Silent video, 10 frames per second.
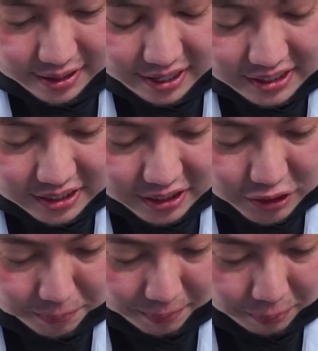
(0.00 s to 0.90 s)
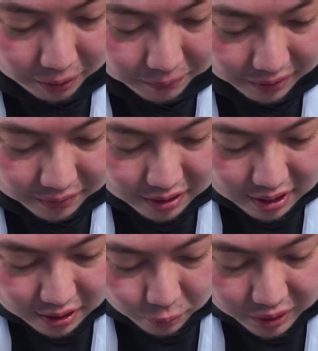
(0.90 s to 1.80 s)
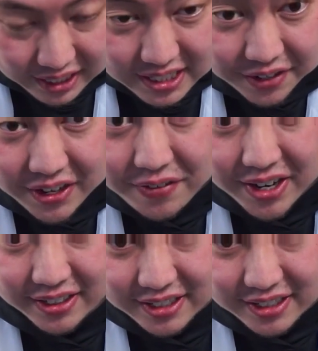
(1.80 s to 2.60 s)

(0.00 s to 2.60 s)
This is the super important one. We're gonna see if Eevee